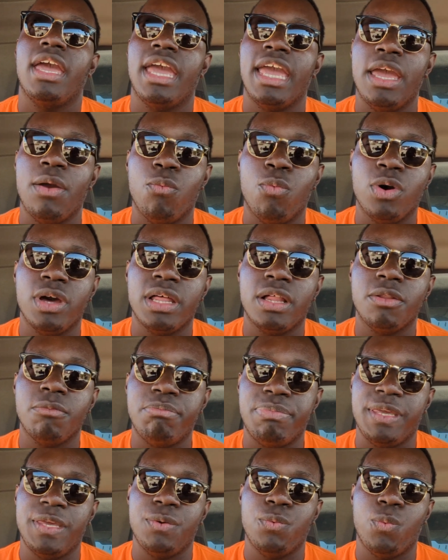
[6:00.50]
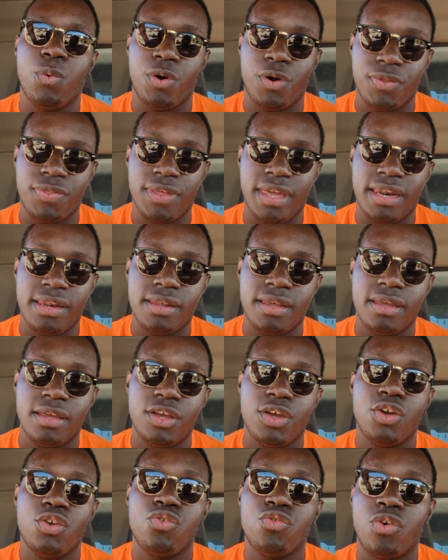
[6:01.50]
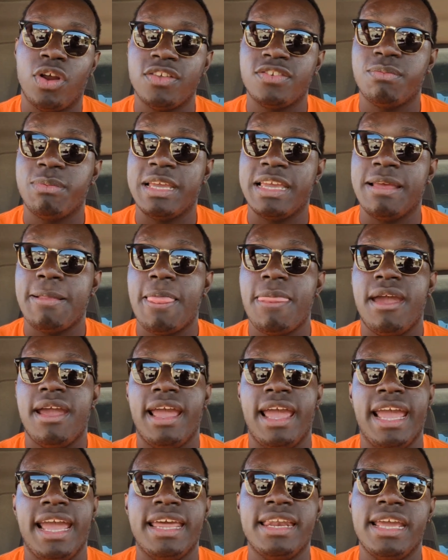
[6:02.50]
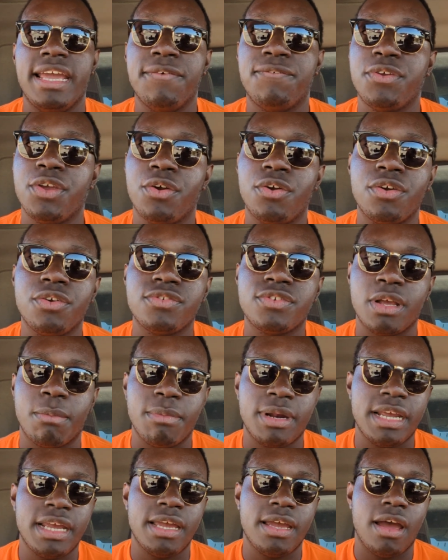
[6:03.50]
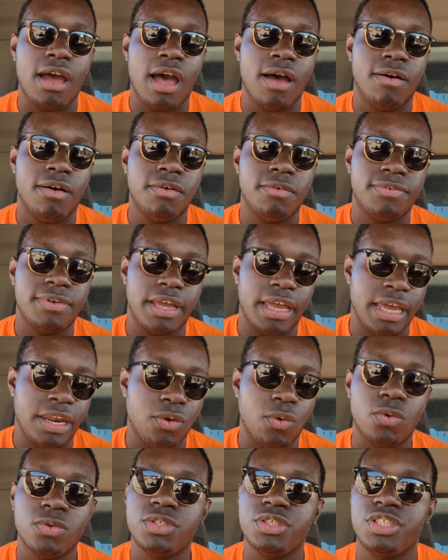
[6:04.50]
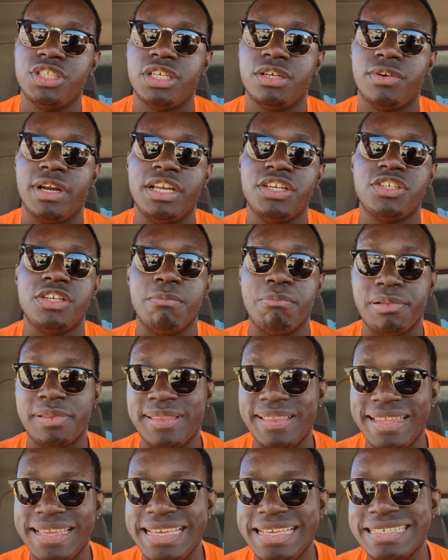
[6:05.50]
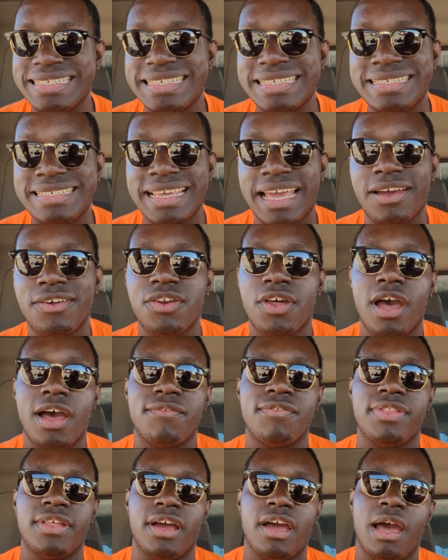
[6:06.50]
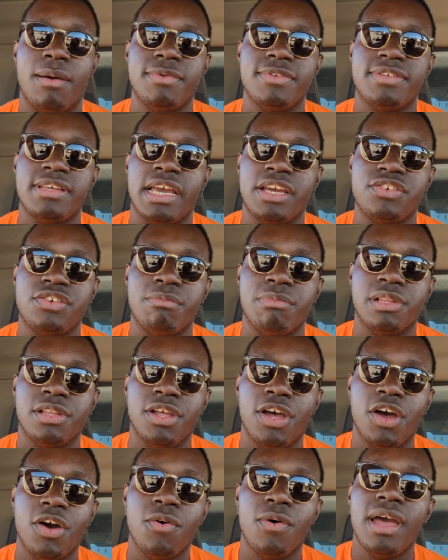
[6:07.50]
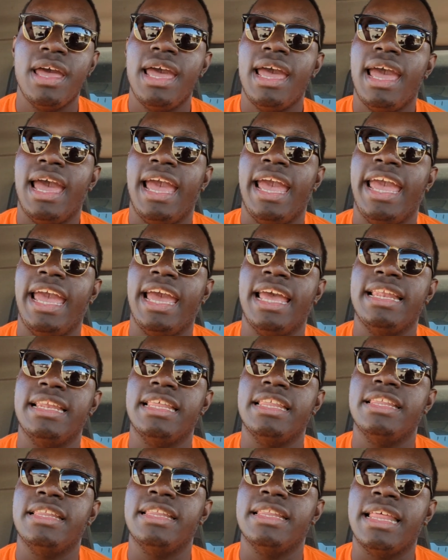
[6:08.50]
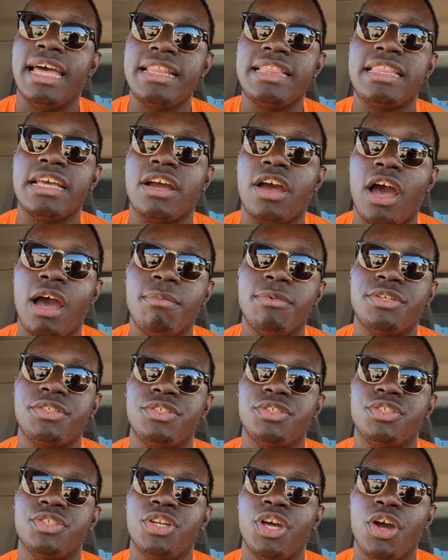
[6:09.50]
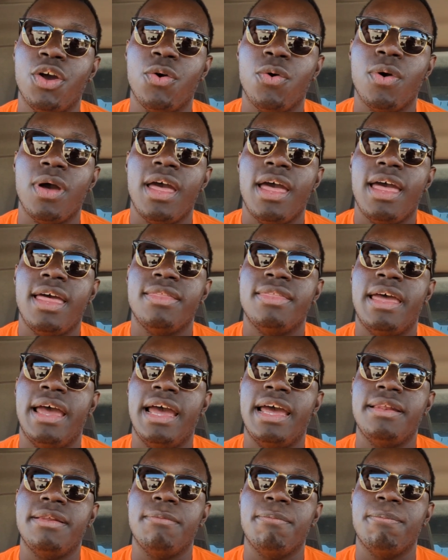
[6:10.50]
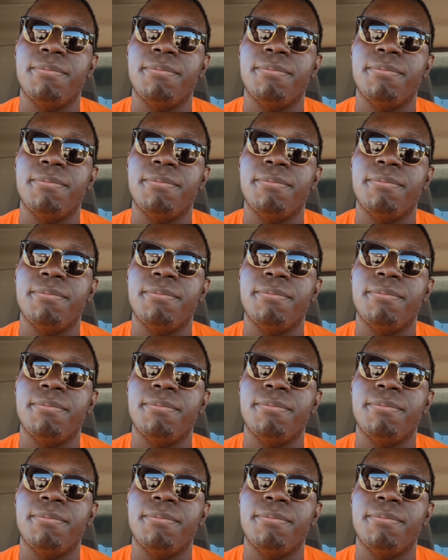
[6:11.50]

it will be worth it. Trust me. And if you're somebody of an older generation, please sound off in the comment section below and let the commenters know that